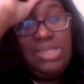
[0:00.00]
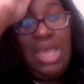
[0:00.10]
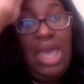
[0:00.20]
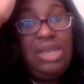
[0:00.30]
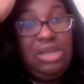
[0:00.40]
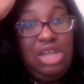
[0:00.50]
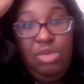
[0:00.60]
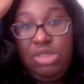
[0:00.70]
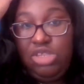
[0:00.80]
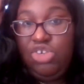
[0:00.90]
I said, I
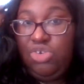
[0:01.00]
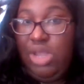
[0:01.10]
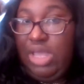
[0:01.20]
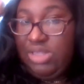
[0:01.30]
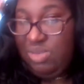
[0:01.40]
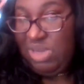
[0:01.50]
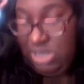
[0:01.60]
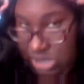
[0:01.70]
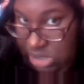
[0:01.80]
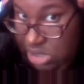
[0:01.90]
doubled the tracks. I mean,
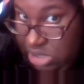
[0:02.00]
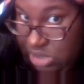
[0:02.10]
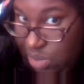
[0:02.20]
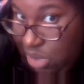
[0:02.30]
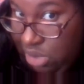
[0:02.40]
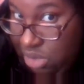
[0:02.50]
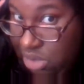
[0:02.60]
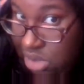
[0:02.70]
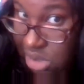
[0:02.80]
look at this part.